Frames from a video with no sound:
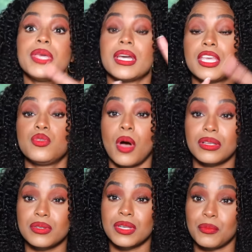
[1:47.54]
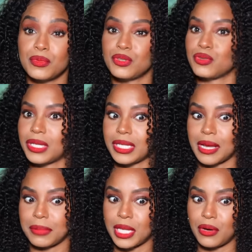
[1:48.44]
yeah, can you also tell me what you're drinking
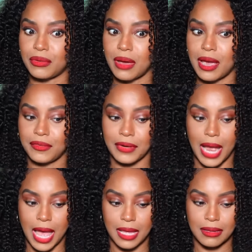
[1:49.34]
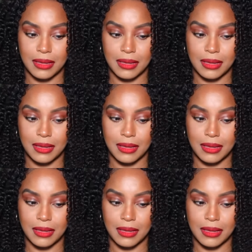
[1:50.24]
down below? I forgot.